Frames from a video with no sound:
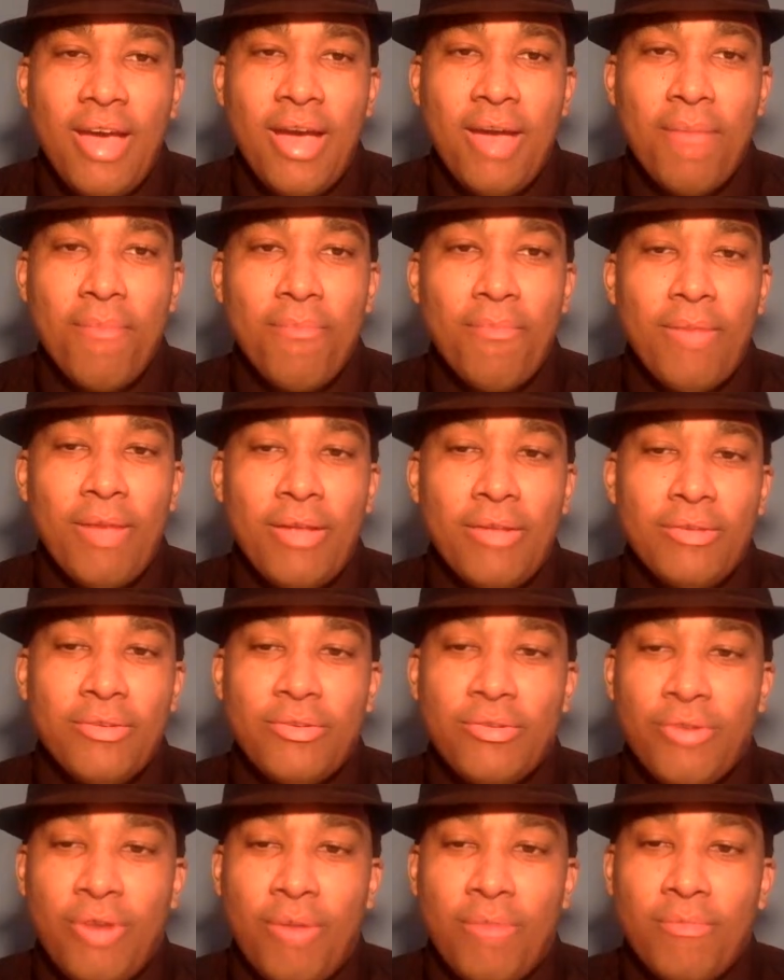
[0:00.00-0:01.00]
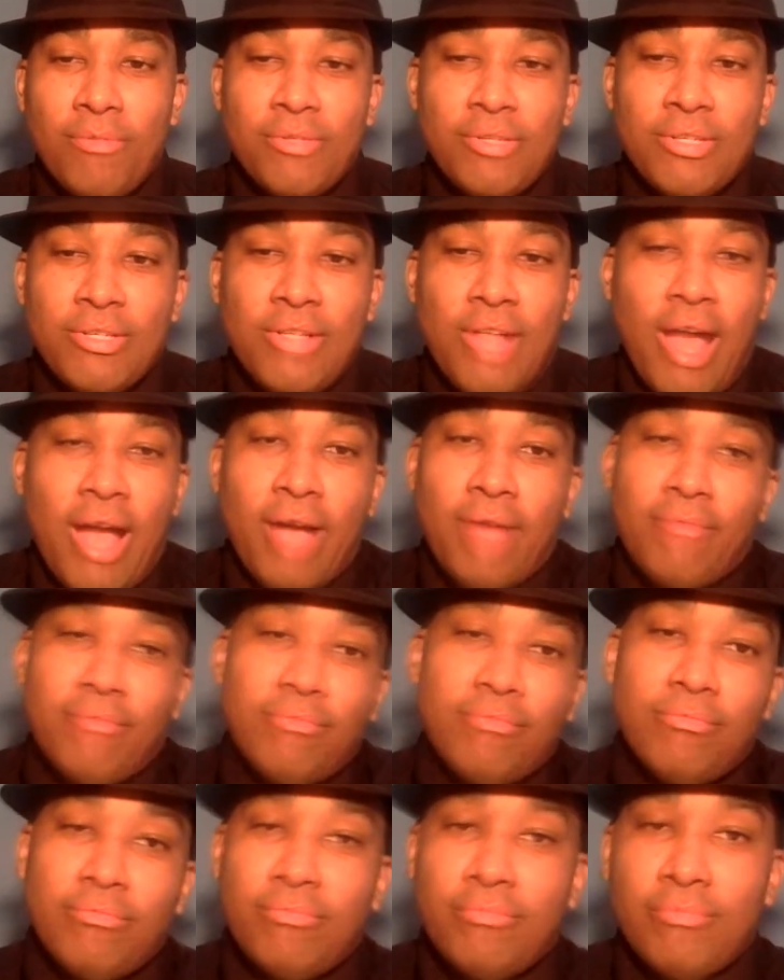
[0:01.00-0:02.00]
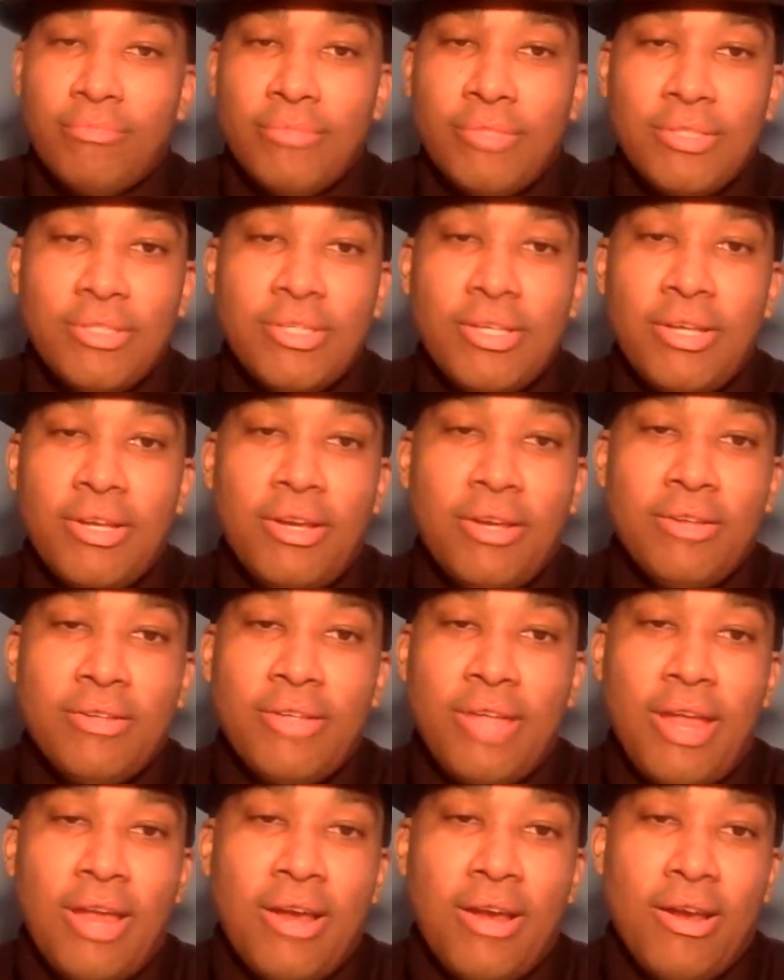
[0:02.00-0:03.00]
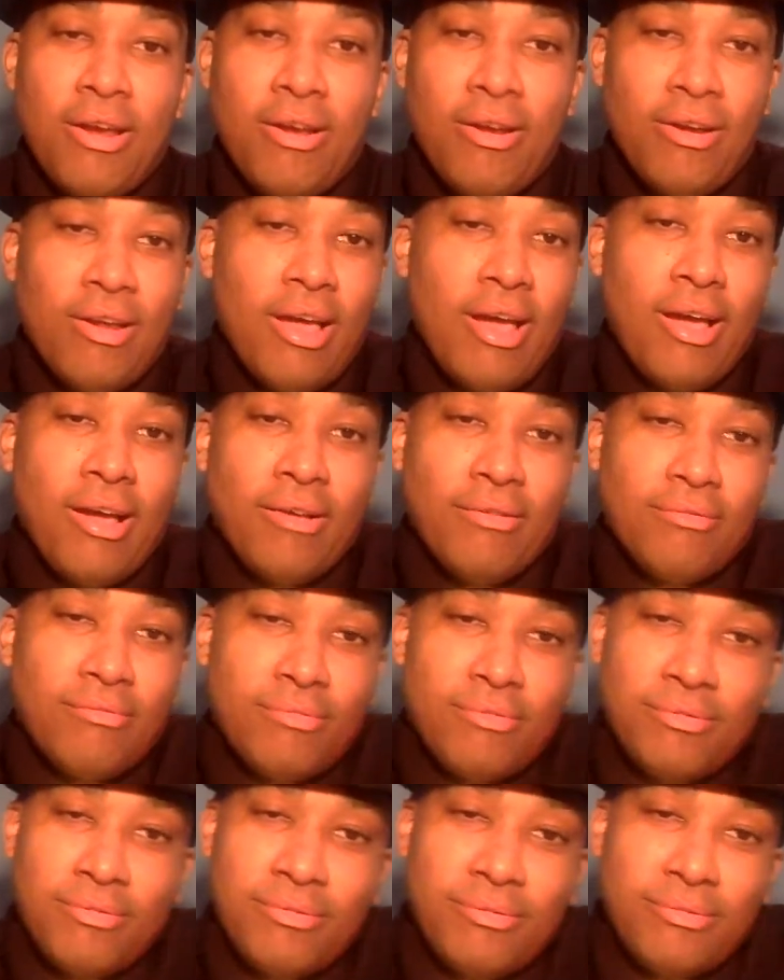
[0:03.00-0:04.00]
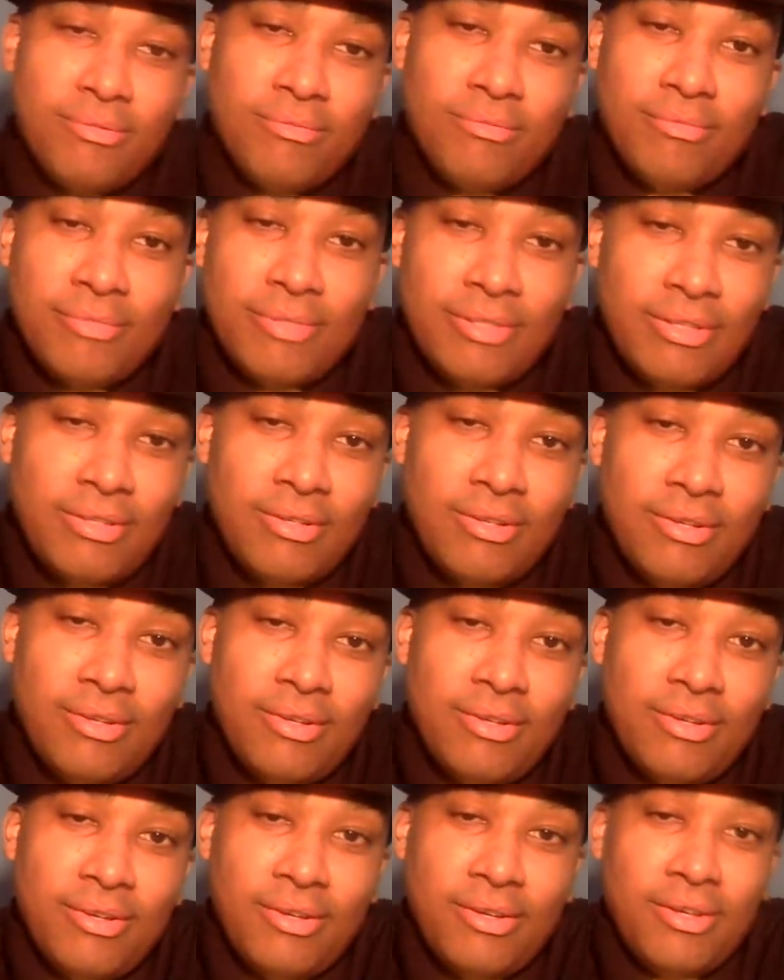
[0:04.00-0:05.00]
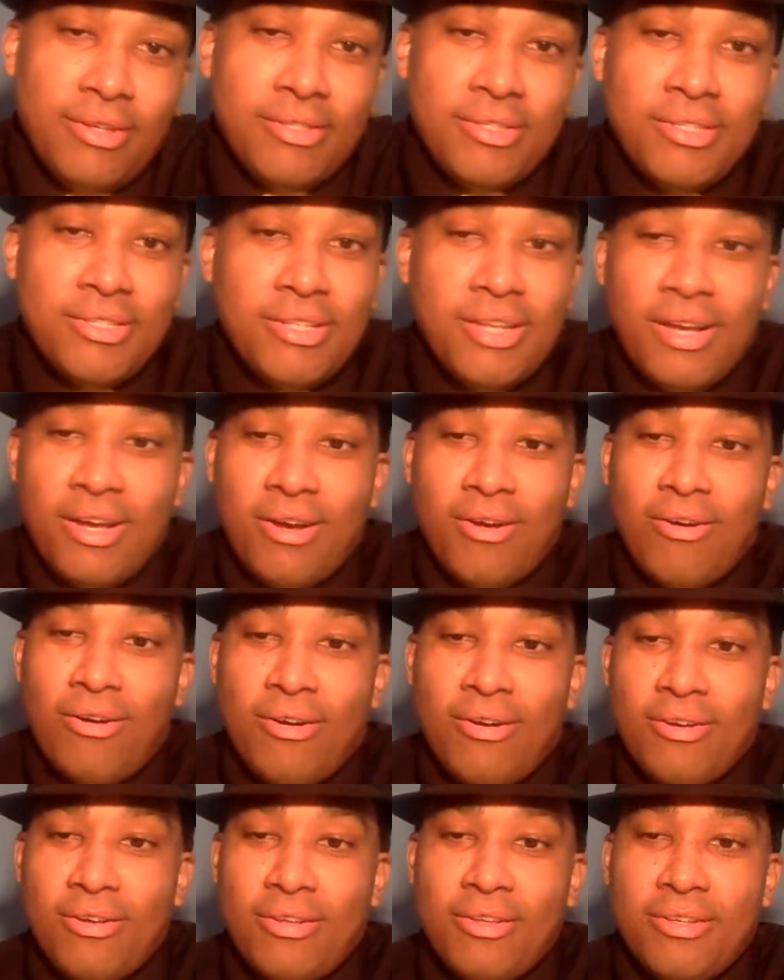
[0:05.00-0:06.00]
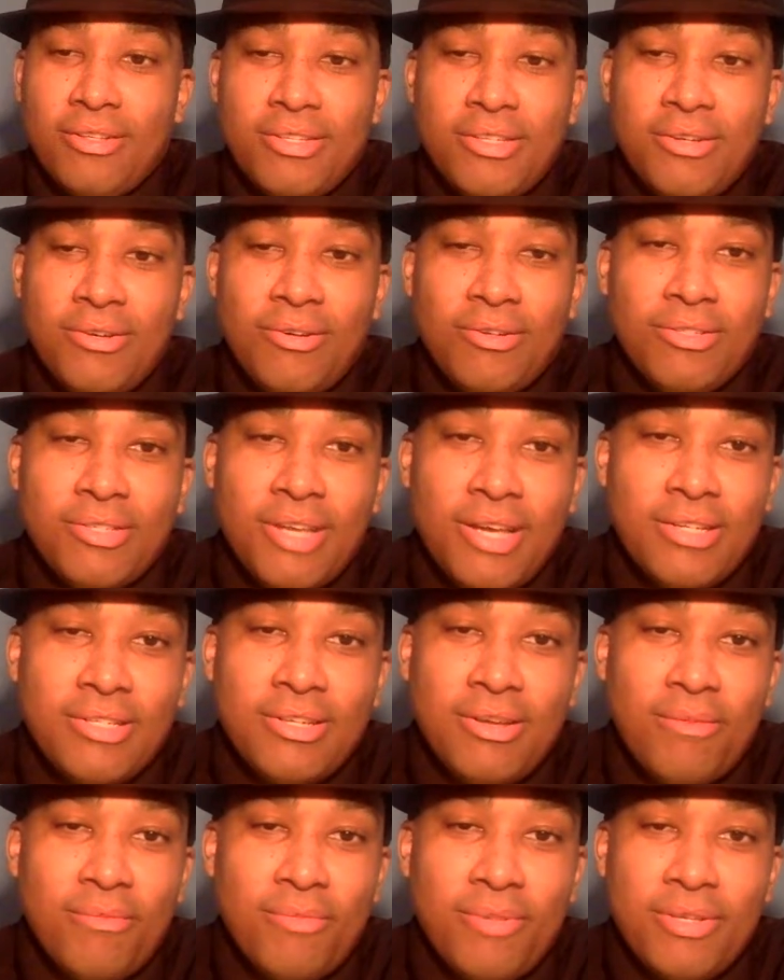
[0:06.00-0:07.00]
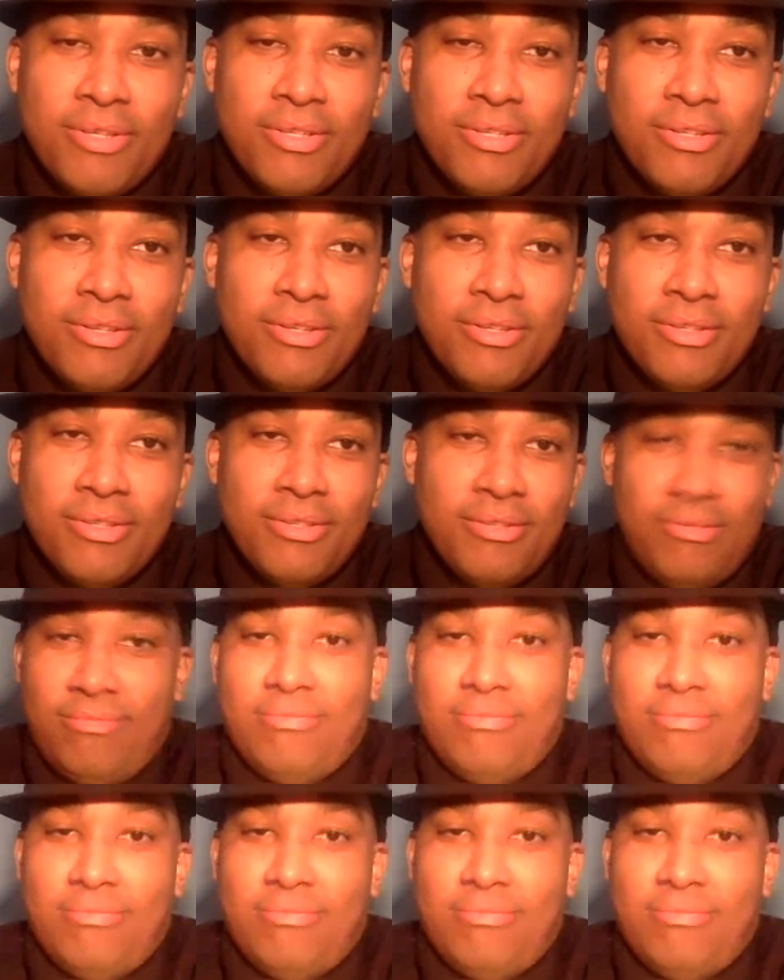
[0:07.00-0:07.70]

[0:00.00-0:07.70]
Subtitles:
And Trump was just like, standing there like, is this nigga is he gonna say something?